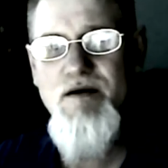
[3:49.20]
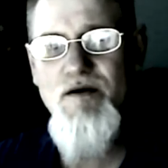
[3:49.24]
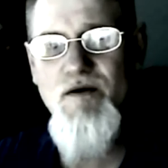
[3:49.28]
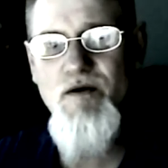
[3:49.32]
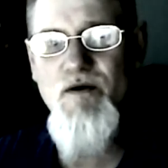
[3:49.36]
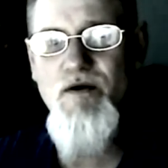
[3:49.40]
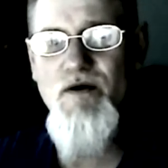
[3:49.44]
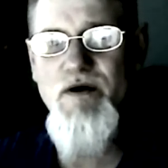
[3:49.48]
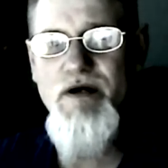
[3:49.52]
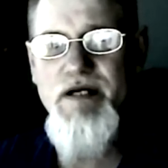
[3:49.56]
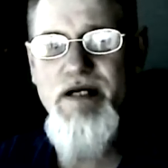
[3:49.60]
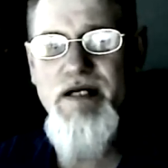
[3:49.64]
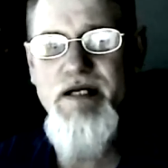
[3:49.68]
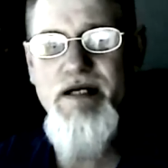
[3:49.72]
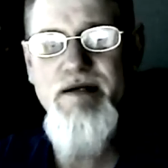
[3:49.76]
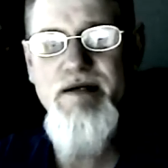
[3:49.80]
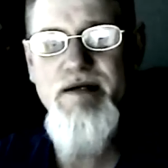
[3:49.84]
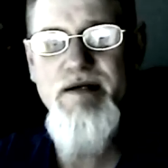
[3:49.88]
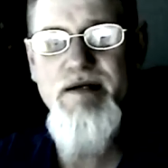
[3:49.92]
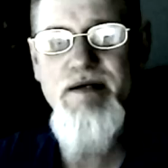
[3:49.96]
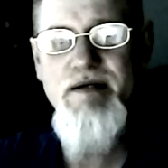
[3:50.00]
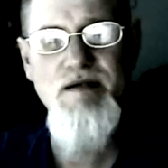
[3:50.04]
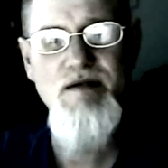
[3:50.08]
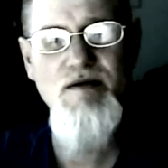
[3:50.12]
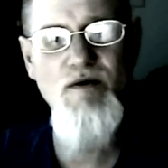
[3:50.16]
Glory,
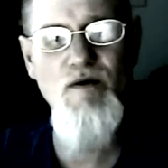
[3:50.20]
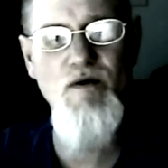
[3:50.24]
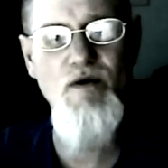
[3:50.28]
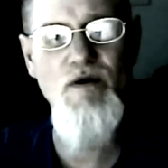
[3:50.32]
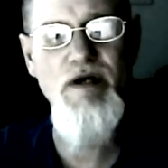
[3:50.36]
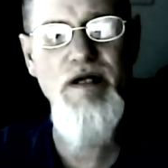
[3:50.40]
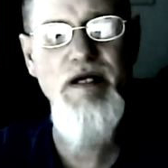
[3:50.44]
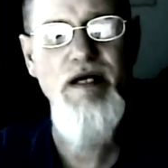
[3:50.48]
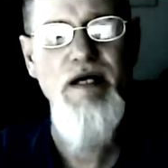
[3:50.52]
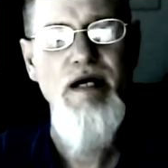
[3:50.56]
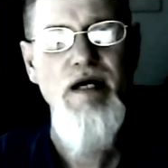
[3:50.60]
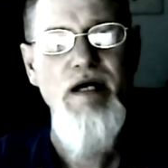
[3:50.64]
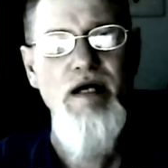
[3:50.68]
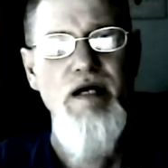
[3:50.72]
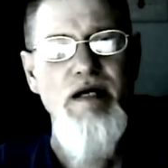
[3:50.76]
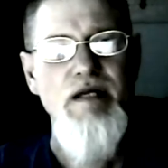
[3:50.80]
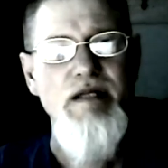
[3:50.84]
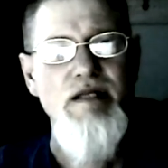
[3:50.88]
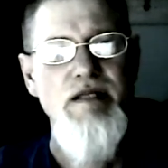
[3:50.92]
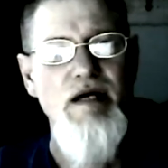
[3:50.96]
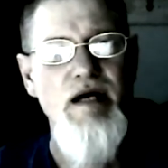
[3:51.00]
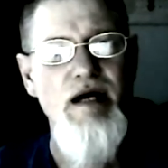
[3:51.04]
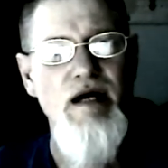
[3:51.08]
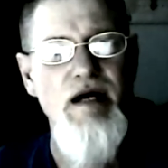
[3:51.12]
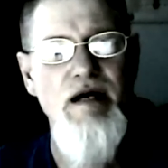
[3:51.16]
glory
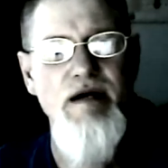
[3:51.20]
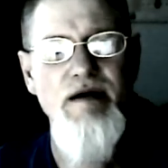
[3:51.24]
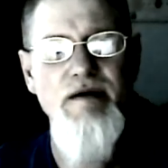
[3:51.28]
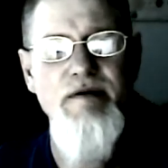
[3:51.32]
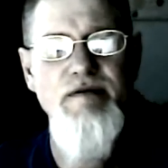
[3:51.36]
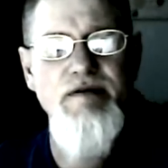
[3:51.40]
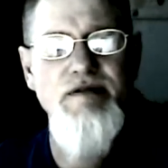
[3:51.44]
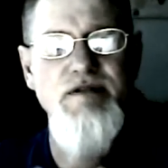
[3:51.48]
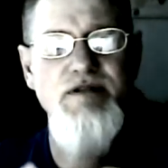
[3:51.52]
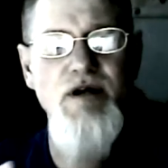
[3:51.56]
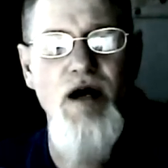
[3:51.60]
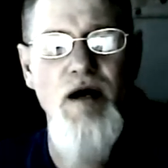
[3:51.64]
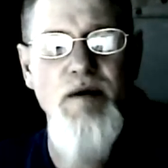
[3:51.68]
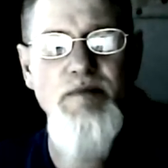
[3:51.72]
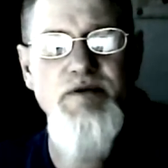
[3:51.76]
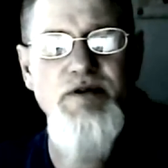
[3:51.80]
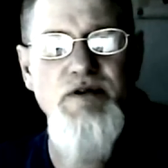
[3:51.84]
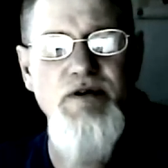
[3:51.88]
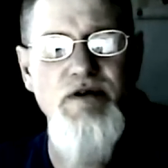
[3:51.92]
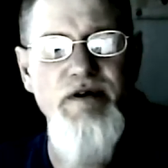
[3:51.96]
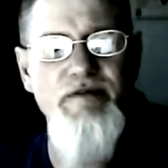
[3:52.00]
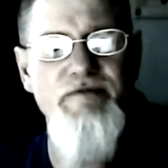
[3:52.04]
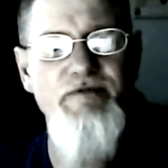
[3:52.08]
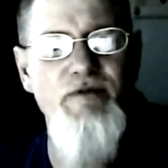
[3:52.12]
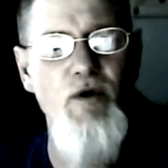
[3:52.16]
uh, Psalms
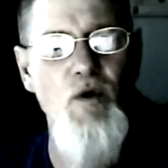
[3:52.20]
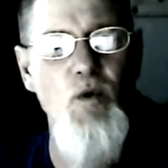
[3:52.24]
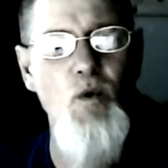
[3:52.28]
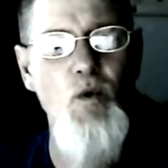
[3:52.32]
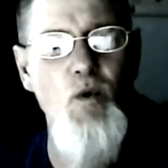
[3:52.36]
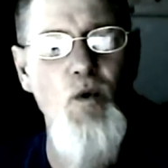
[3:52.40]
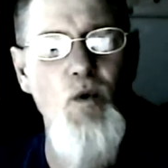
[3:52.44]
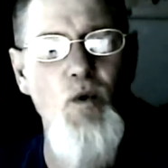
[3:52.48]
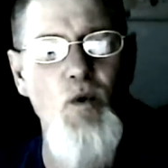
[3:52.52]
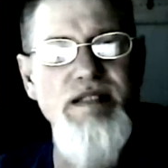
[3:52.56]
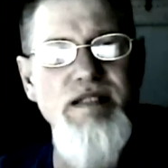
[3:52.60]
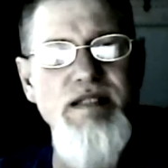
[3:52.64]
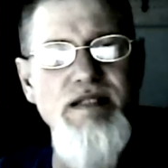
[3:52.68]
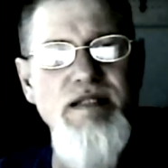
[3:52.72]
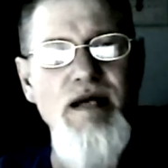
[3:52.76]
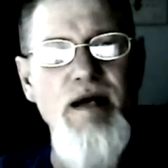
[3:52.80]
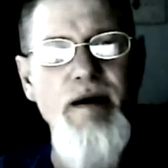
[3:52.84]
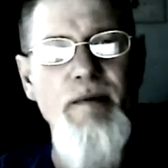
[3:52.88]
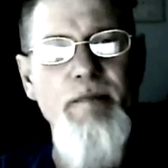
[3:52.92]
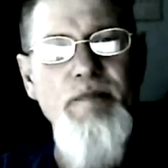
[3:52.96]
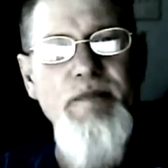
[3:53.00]
34 1, it says,